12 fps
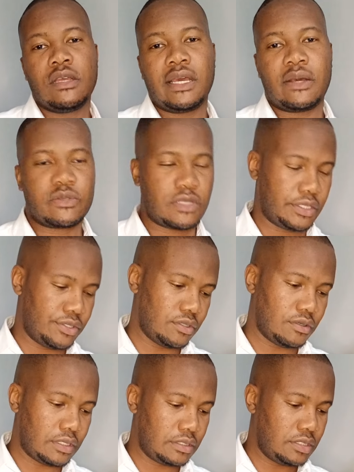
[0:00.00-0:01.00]
And I was like, you
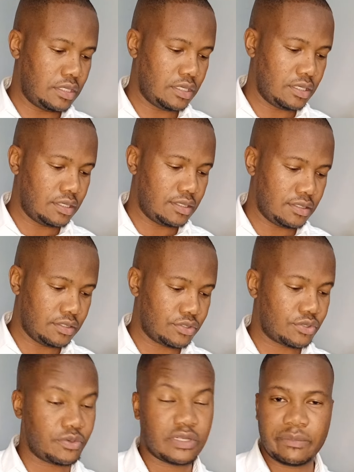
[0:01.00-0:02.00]
know what?
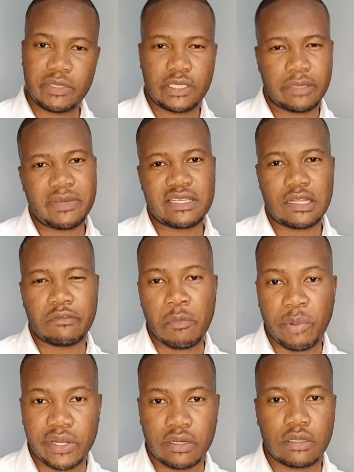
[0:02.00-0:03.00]
Screw it. Let me get myself a
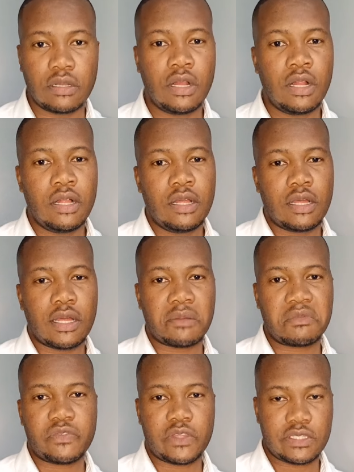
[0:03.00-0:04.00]
bottle.
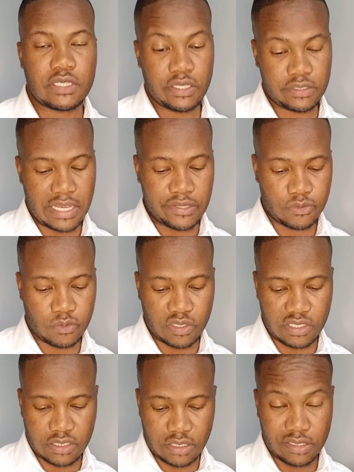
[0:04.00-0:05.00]
If they say it's as good
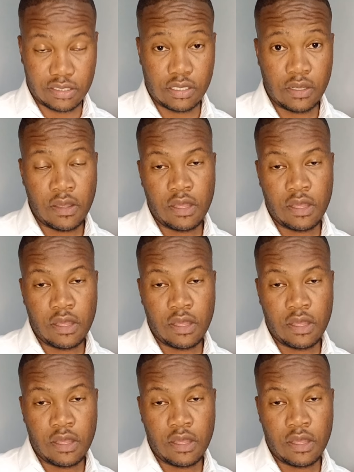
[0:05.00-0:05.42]
as it is.